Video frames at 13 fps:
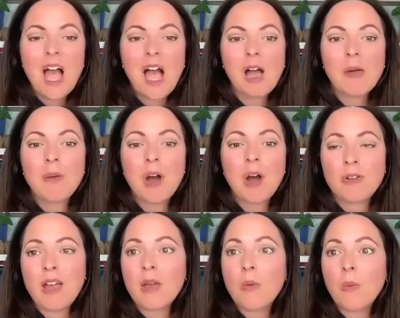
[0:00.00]
Um,
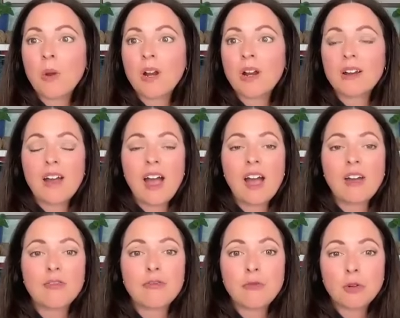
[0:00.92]
all right, we're
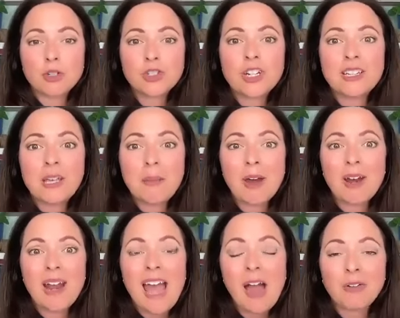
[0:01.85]
unfortunately
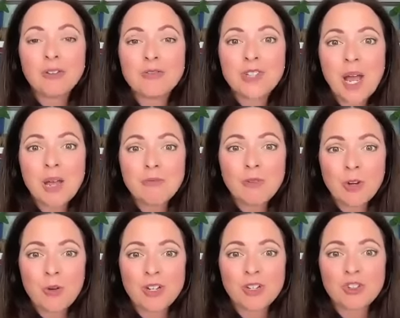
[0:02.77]
about out of time
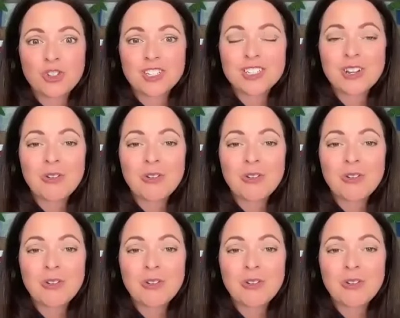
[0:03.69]
for questions.